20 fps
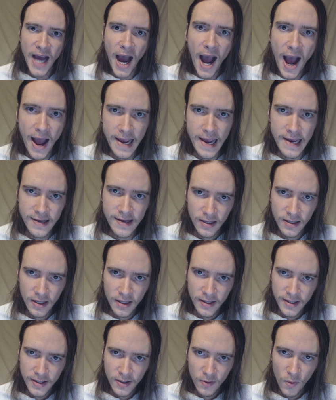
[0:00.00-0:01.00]
die,
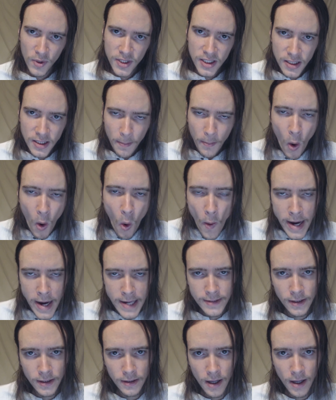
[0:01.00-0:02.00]
what's the
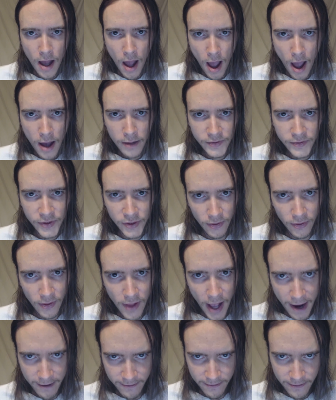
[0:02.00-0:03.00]
point of your
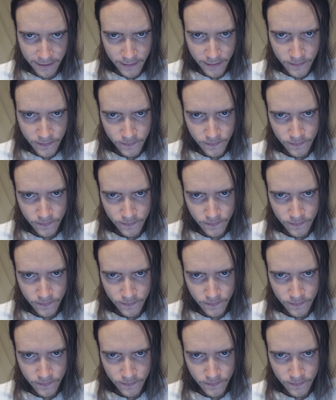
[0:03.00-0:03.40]
life?